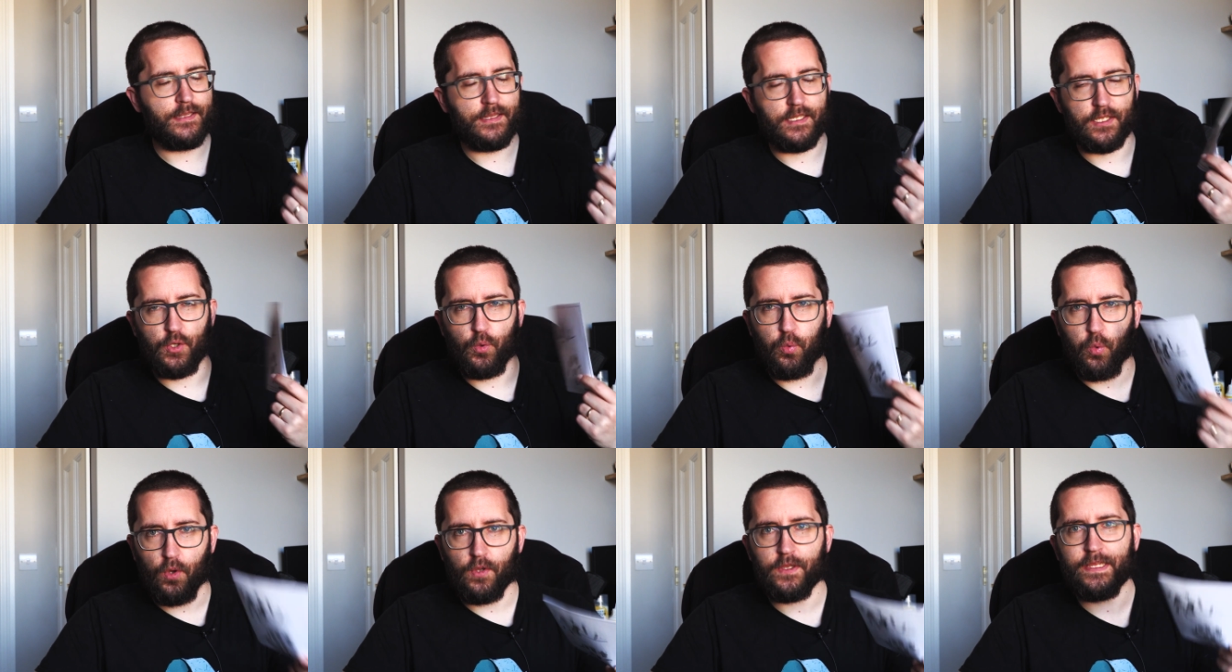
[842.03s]
The
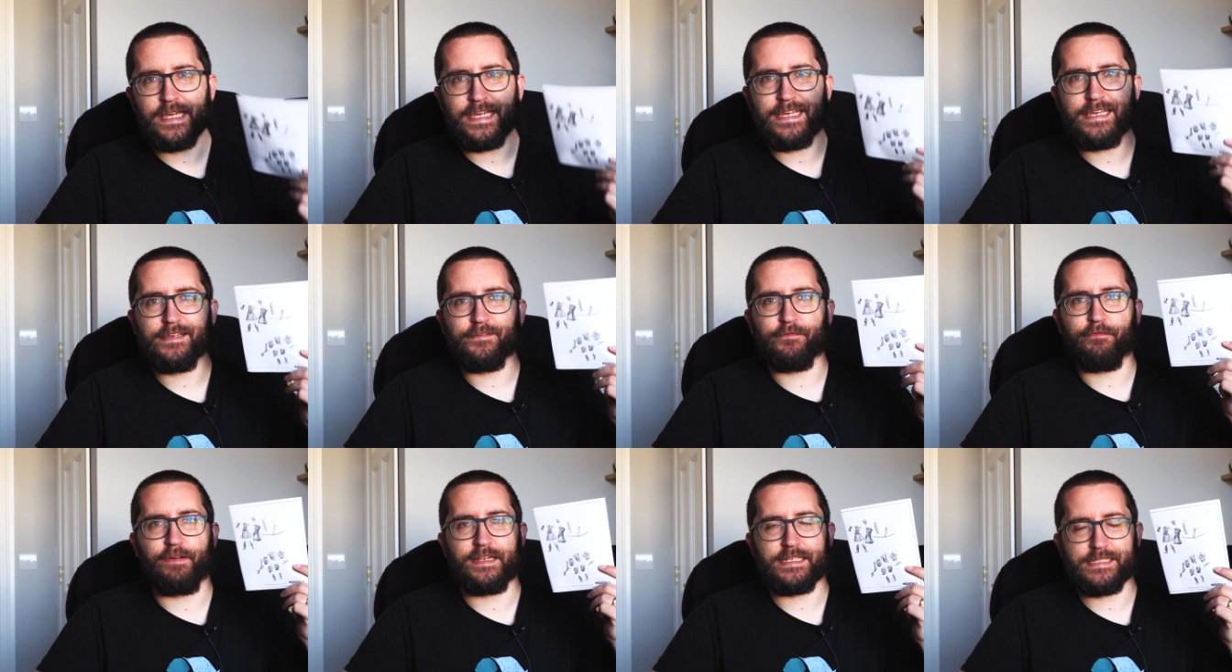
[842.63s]

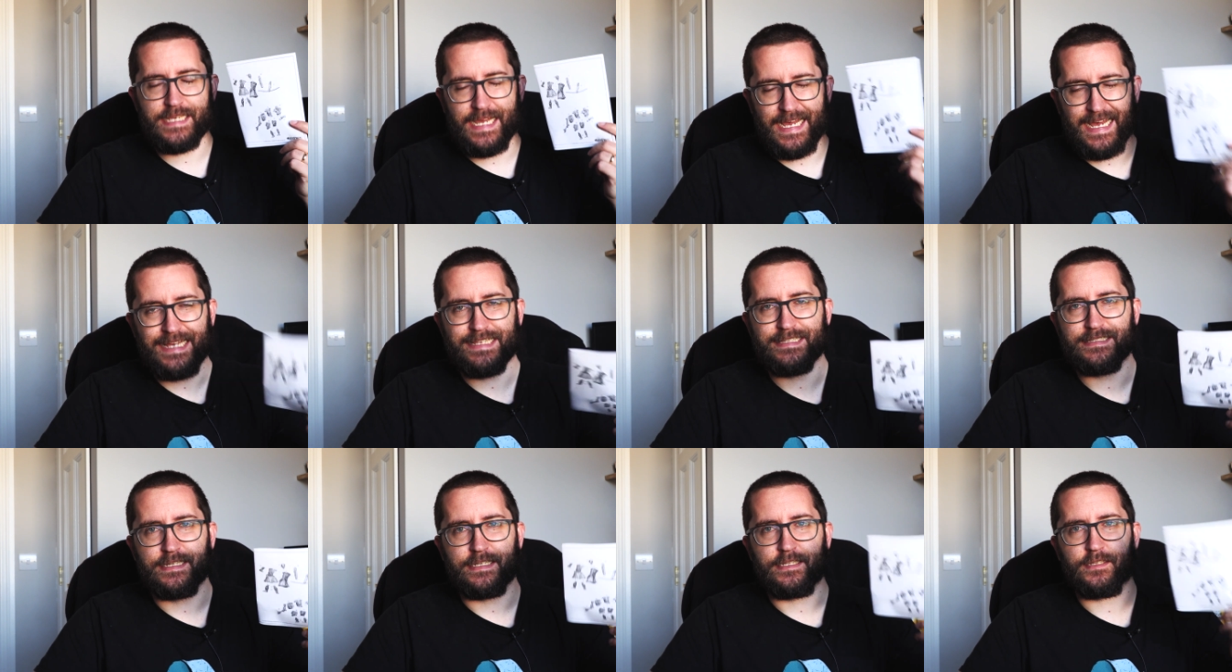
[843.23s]
quality,
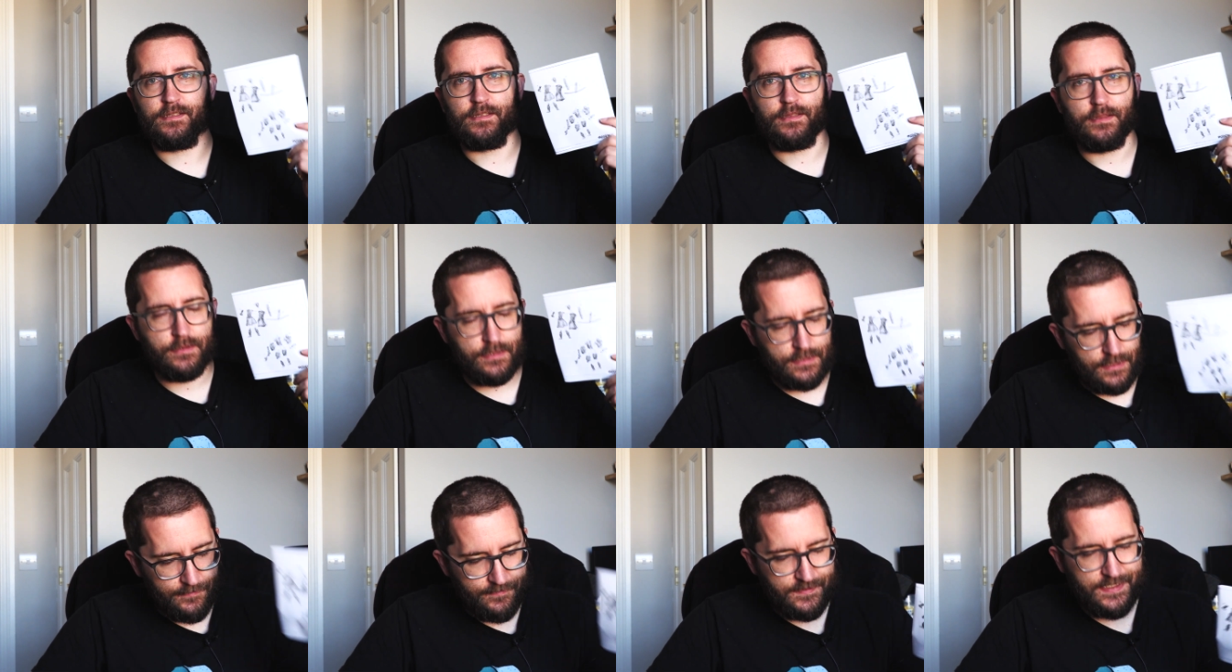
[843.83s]
fantastic.
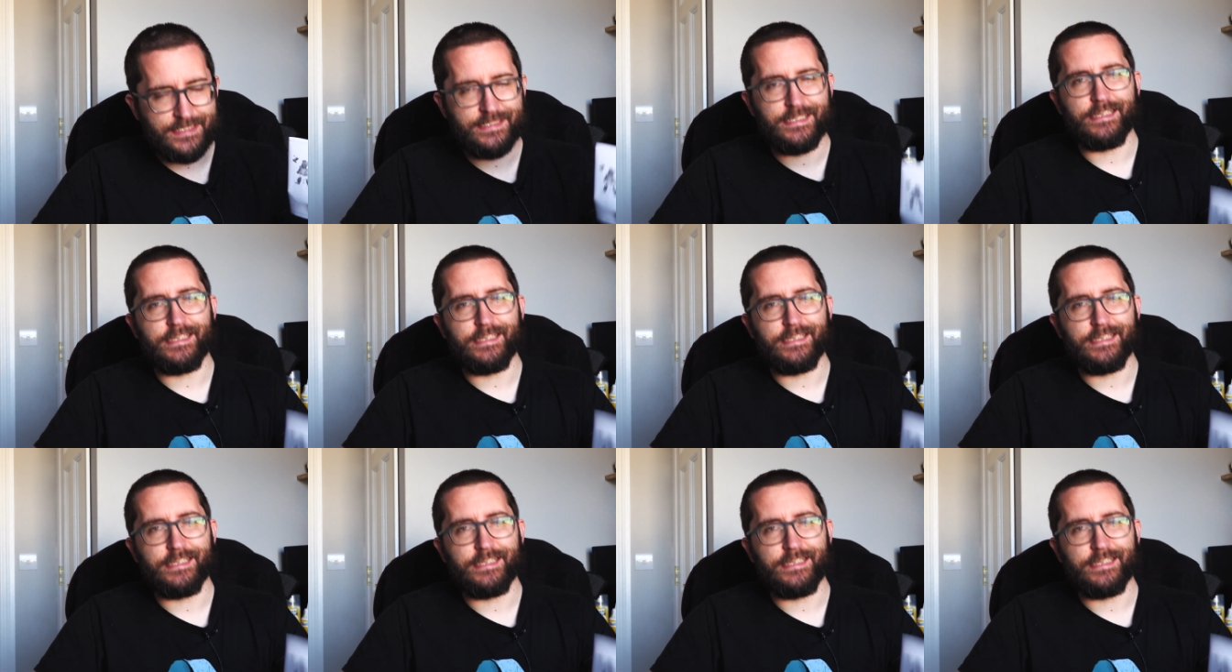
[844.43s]
Love the